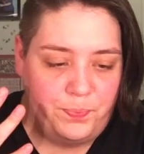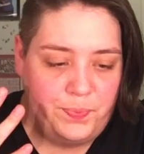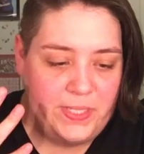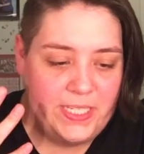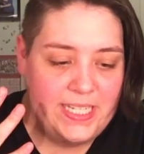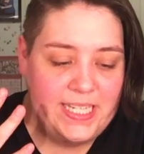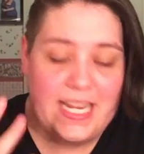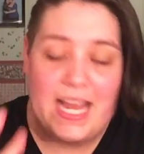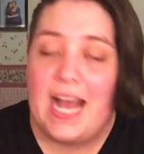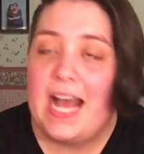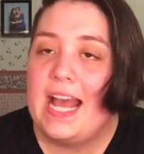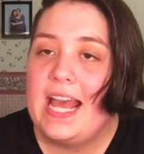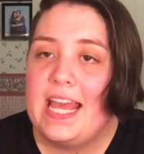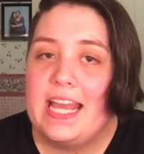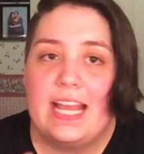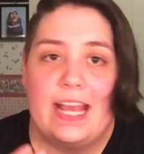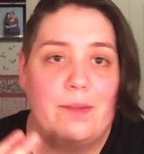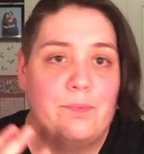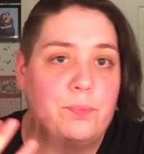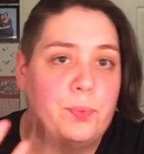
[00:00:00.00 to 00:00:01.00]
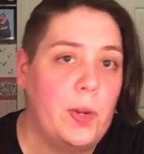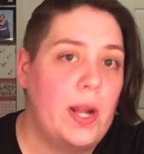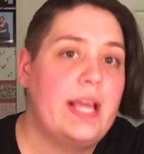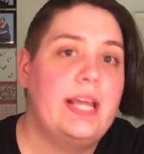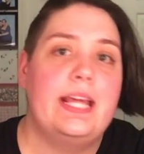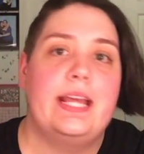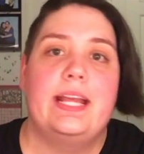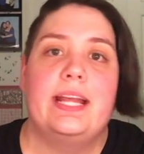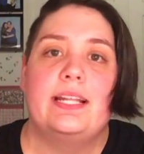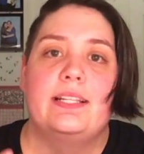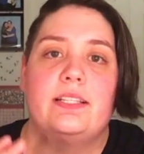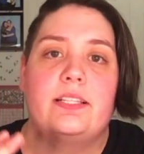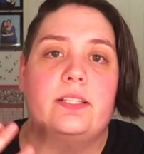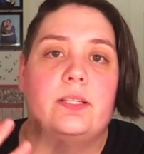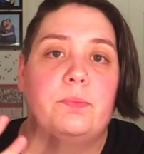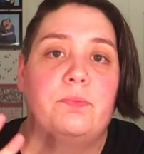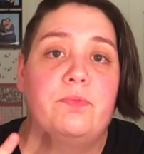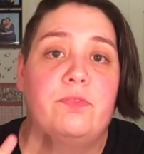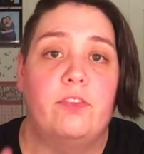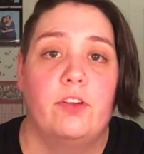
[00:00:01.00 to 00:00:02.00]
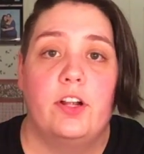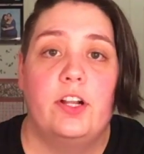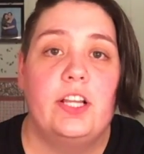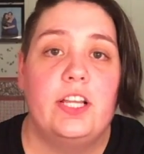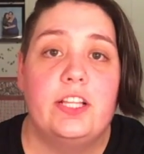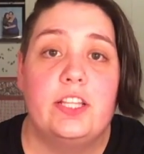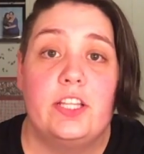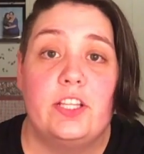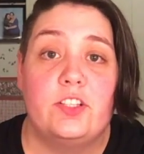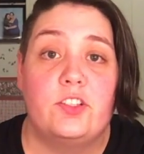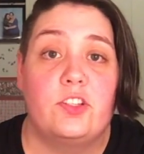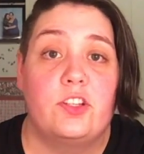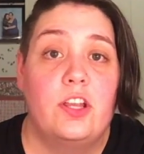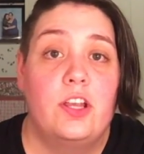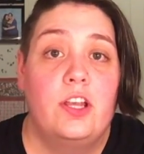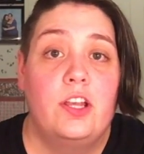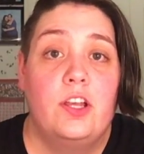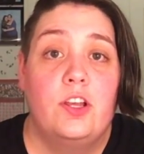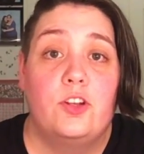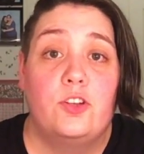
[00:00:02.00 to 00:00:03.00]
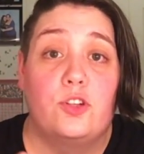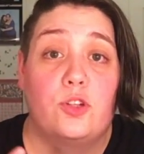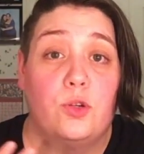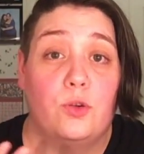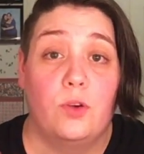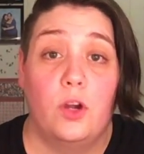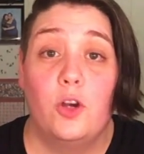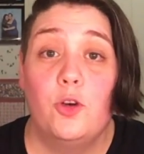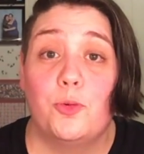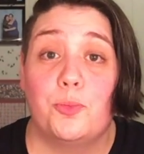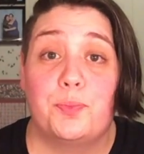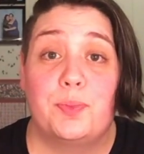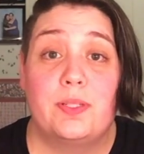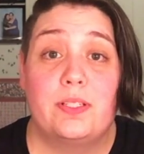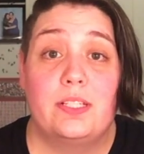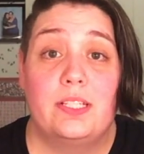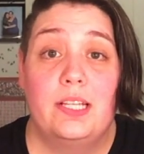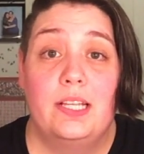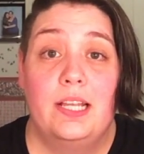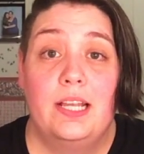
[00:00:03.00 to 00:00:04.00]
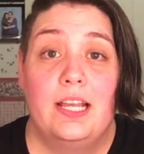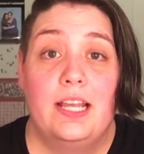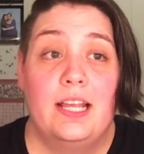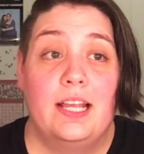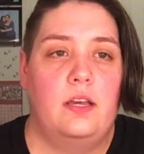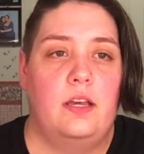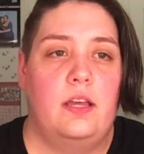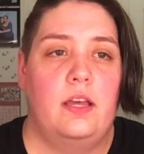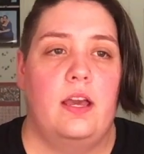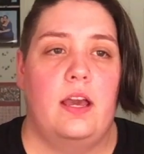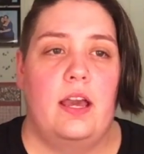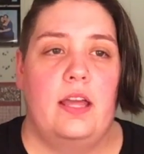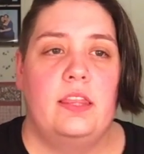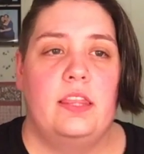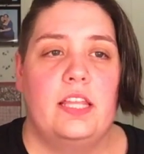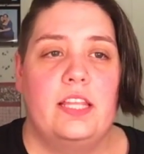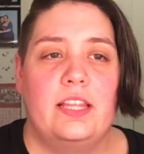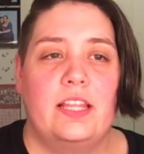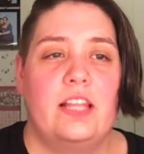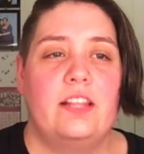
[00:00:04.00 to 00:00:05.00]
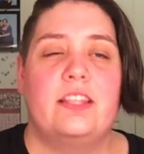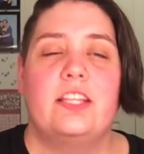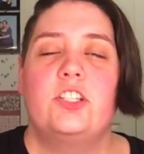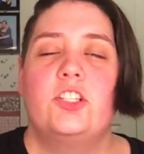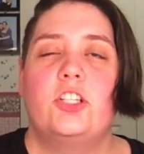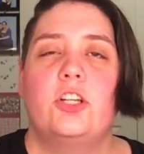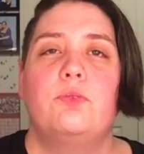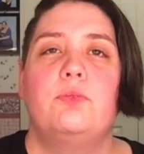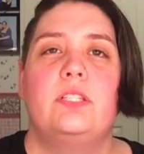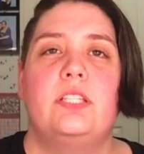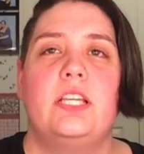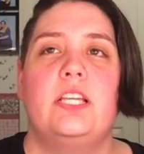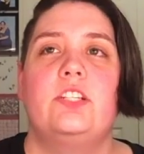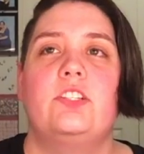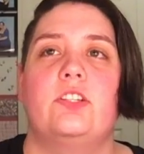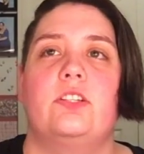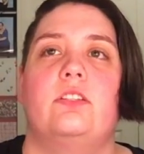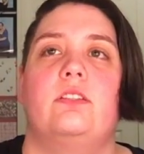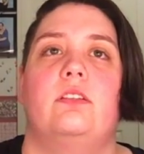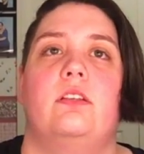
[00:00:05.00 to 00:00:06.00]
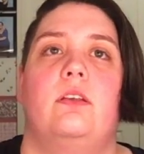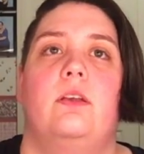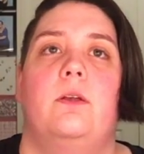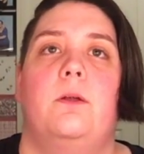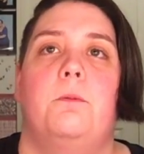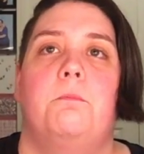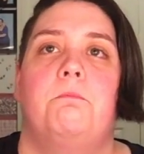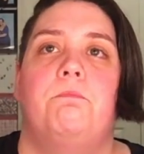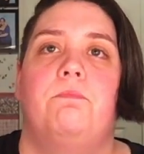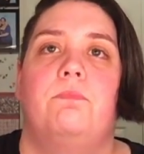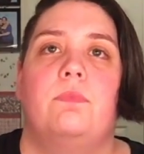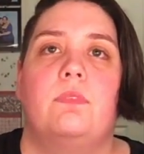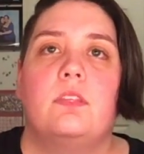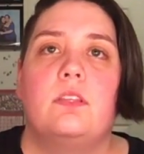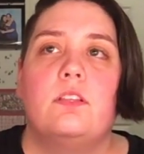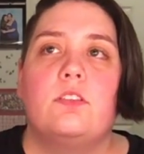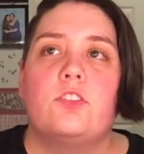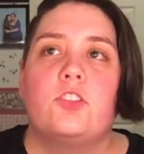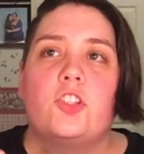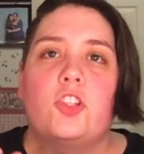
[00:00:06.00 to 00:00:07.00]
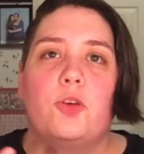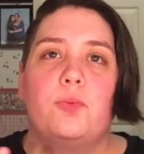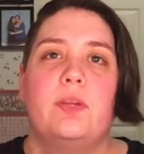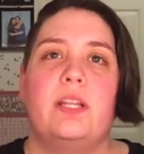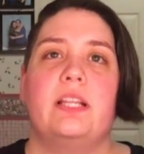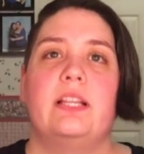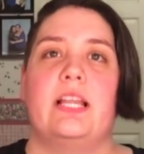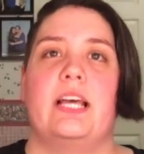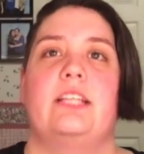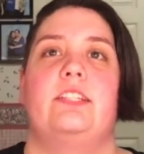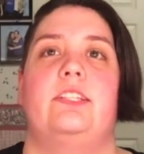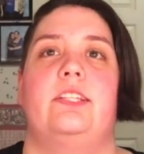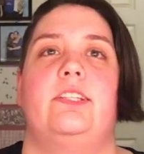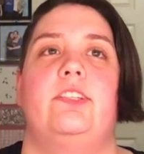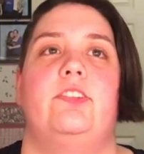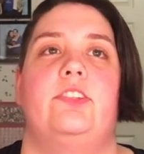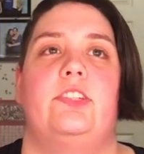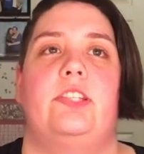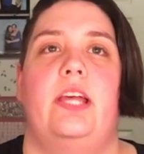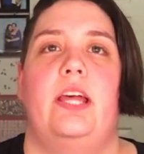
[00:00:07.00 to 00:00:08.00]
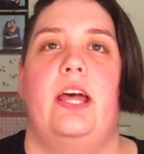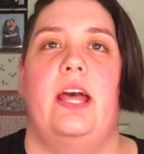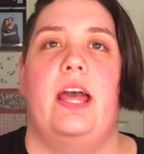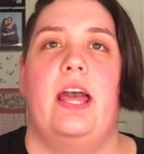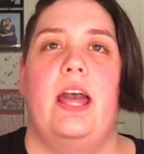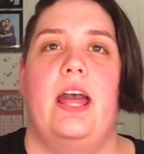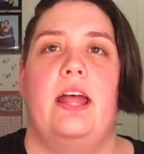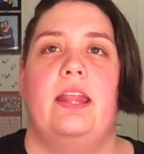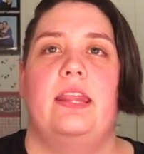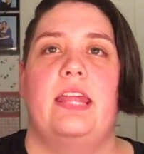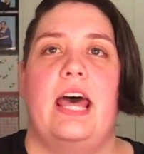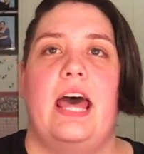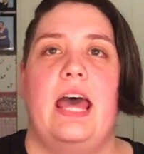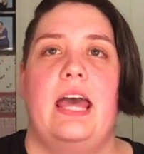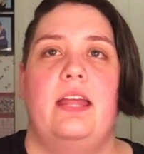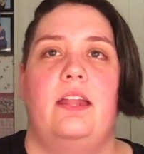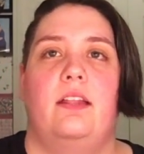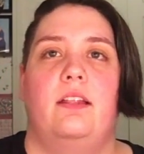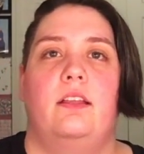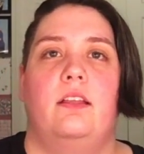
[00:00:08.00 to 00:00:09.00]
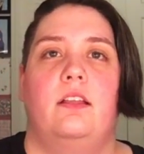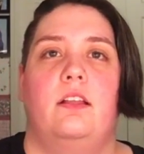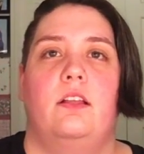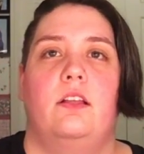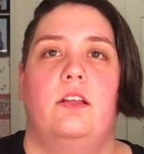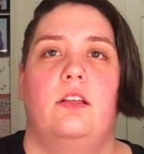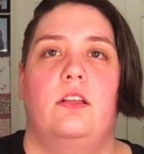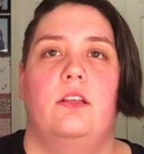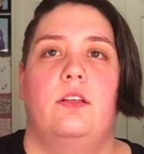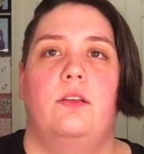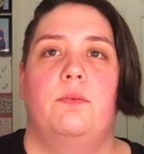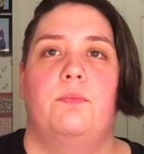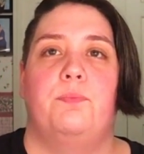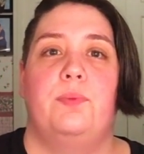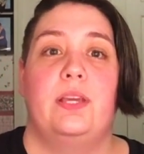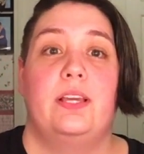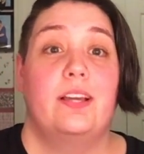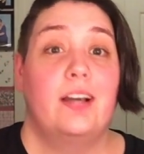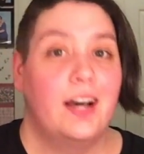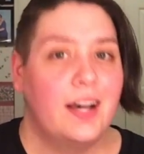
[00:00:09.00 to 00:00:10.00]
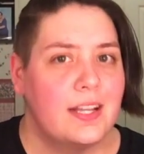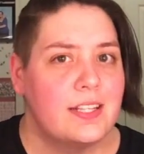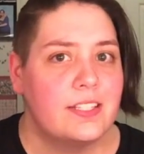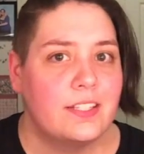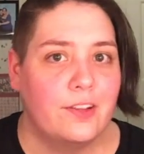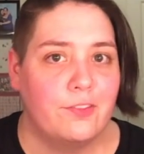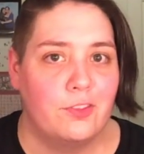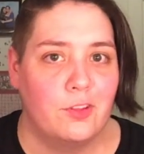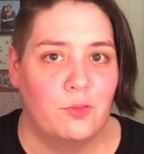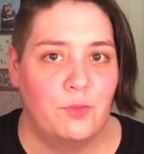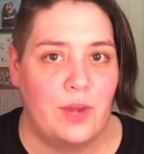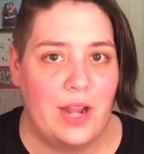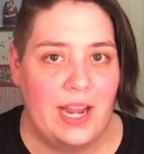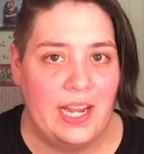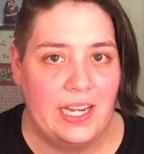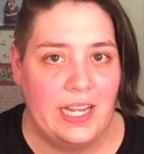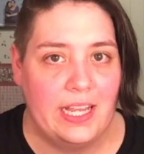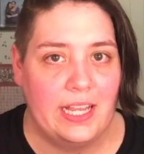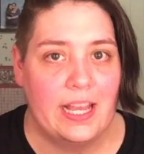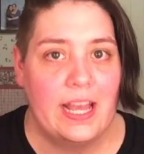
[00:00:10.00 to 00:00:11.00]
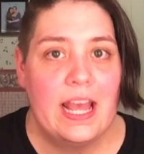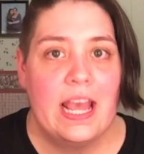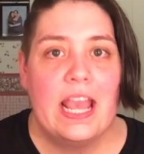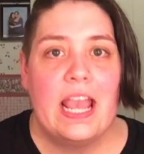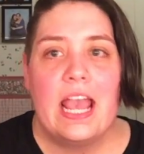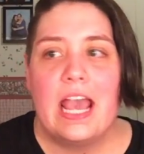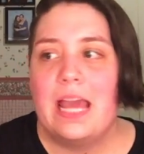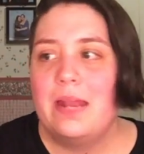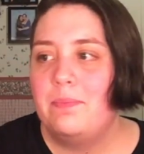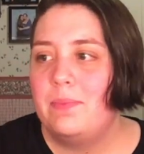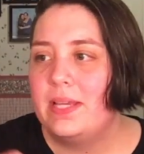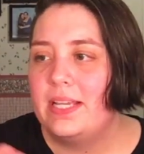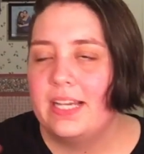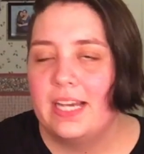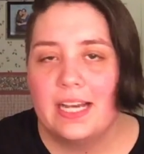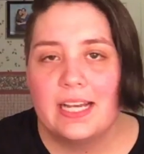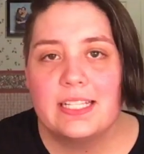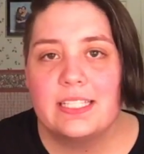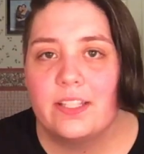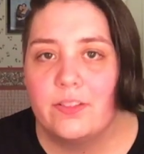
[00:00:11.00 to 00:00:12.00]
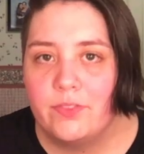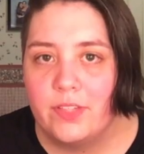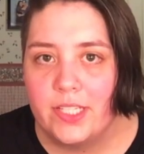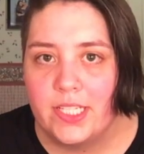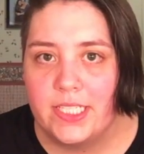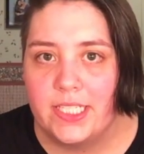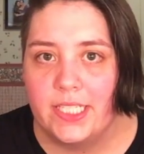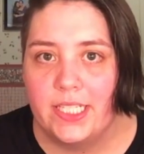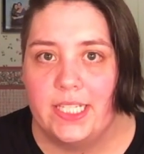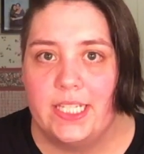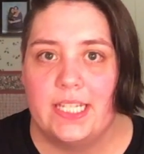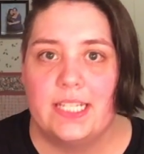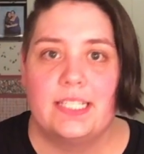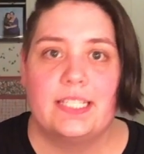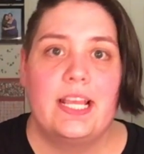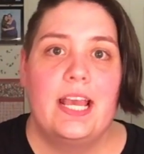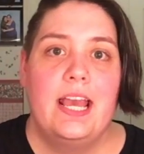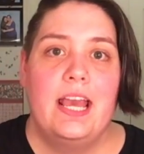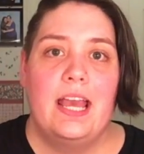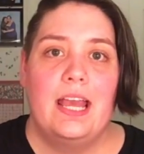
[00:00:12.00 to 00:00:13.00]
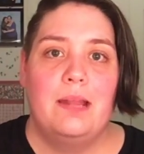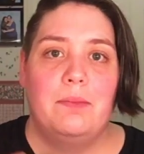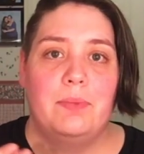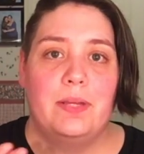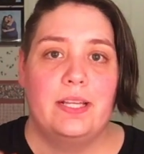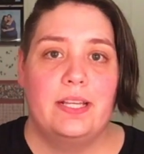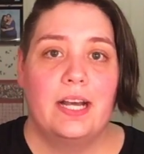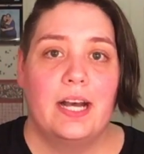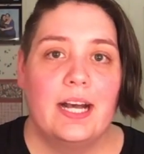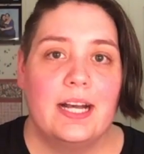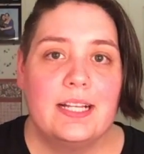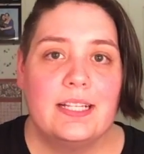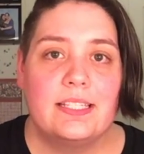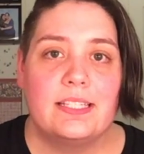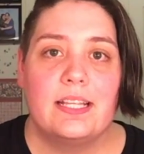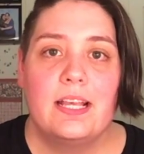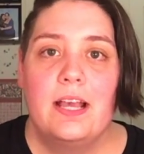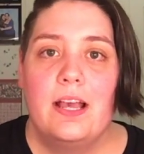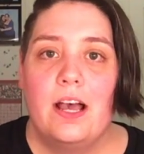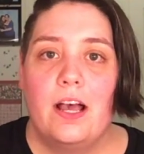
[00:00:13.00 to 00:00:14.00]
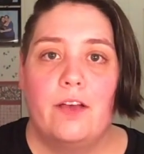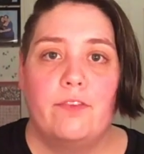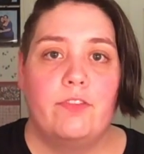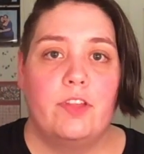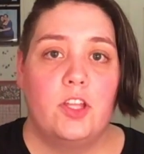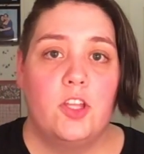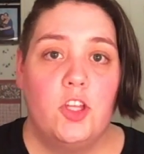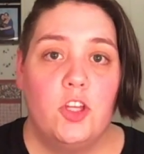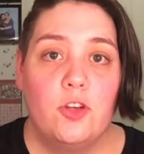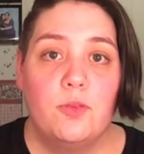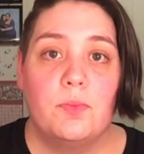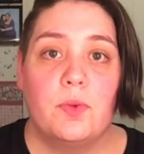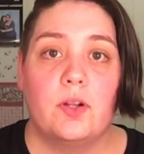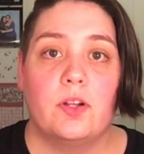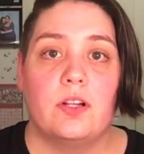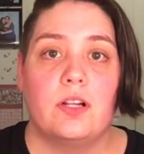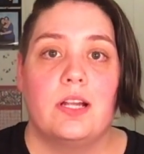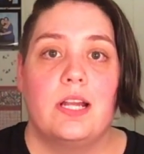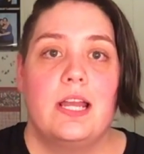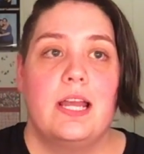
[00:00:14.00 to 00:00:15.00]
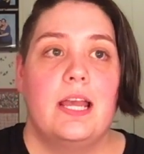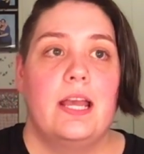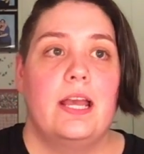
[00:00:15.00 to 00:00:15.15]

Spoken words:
denying and breaking and subverting these tropes. I think this show teaches so many lessons that because of the writing and because of the silliness and because of the humor,